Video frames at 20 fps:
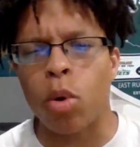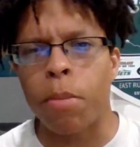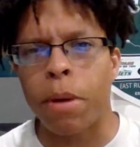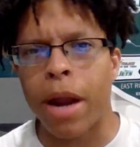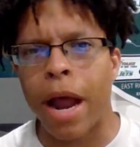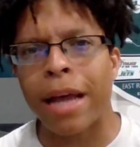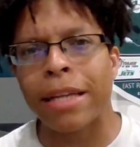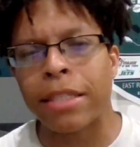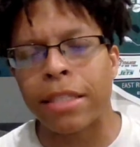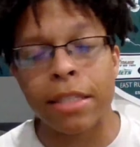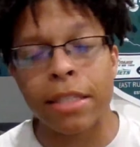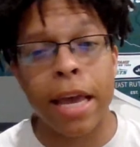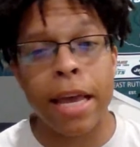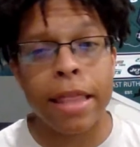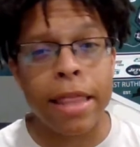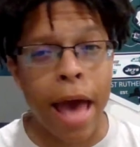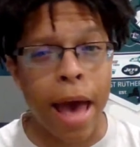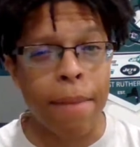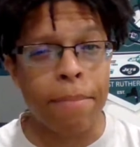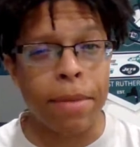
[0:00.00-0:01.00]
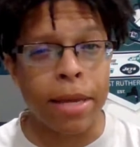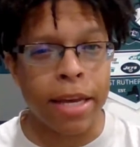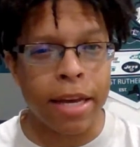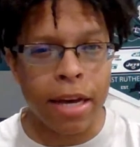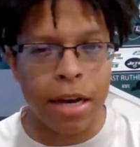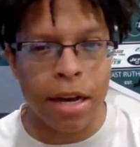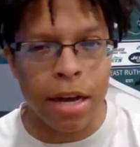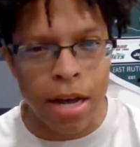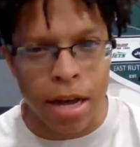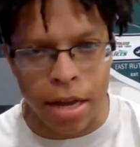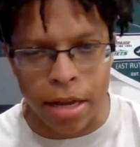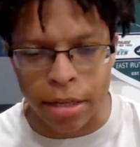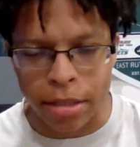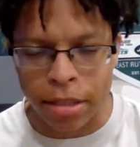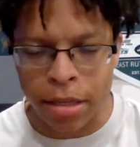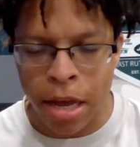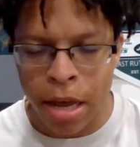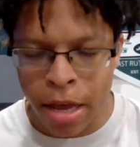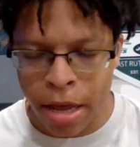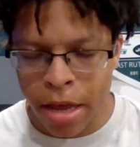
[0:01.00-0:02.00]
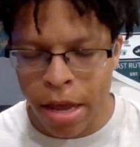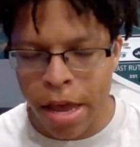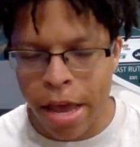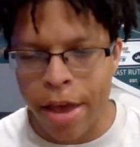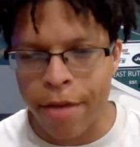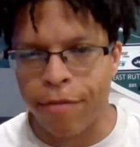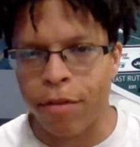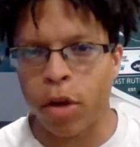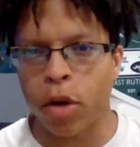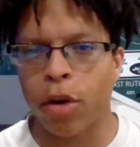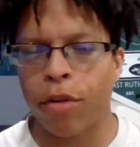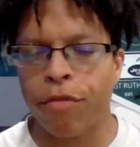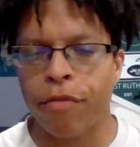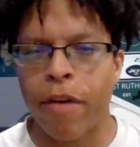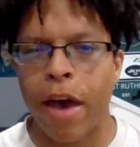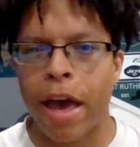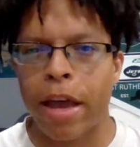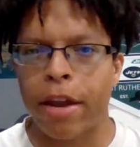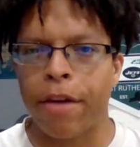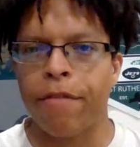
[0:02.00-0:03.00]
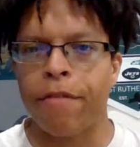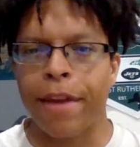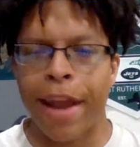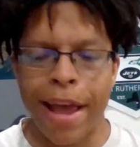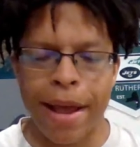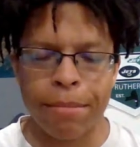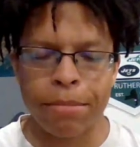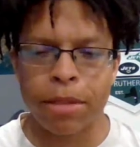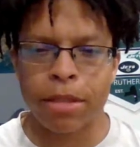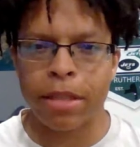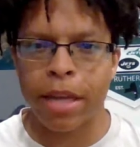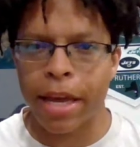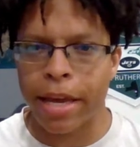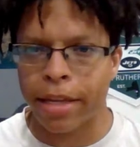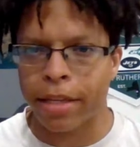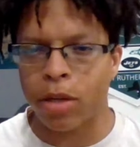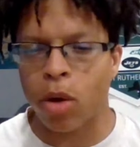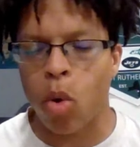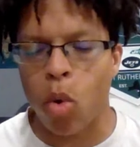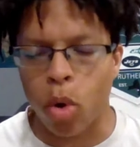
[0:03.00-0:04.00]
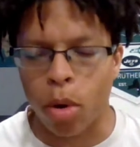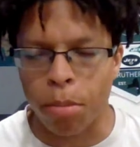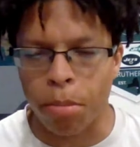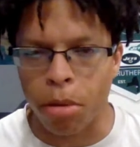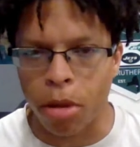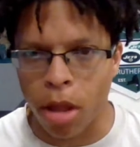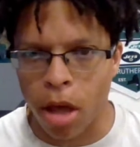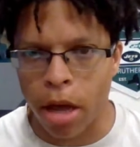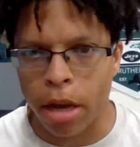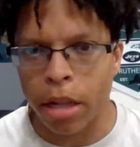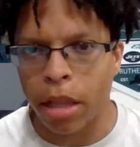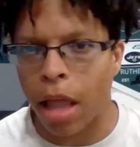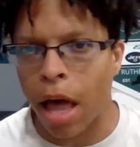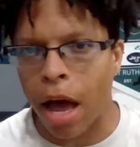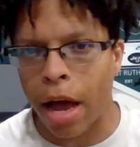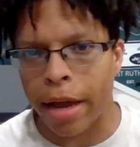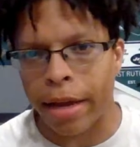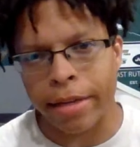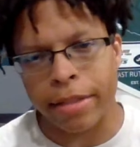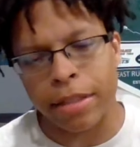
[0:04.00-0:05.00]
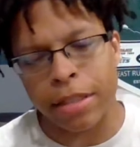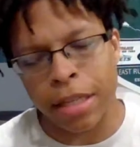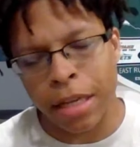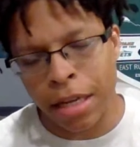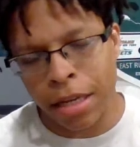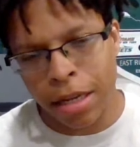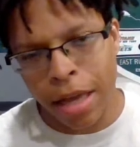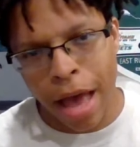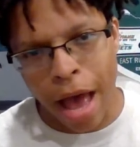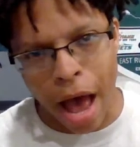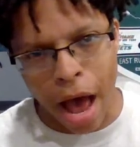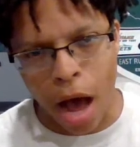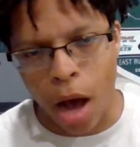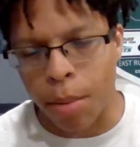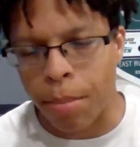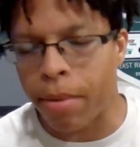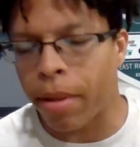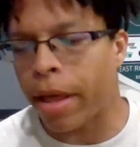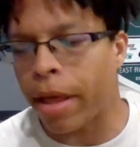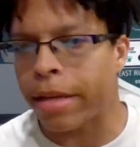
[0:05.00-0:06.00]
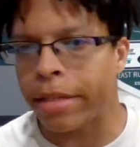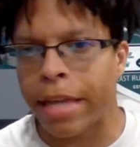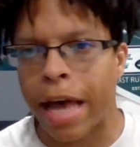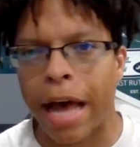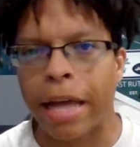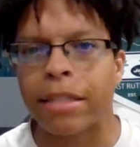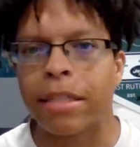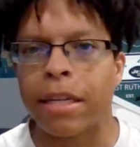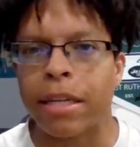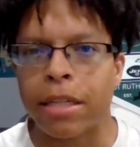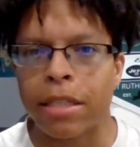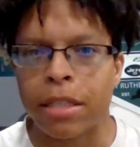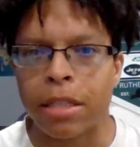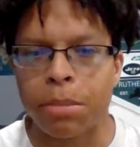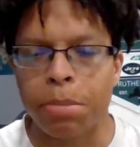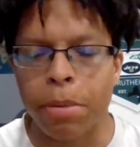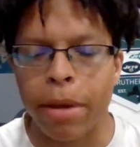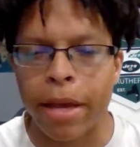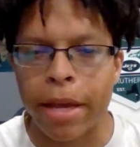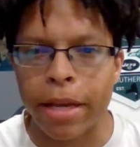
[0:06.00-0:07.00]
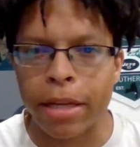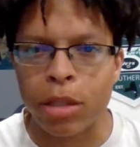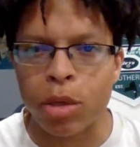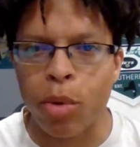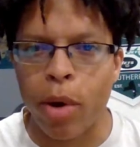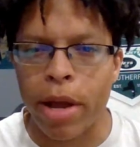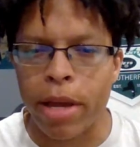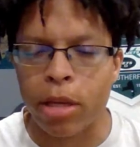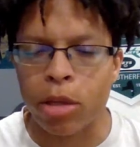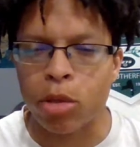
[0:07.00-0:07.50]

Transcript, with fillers: But I say that because if you're a fan of namesakes or bloodlines, Al Blades has it in spades, right?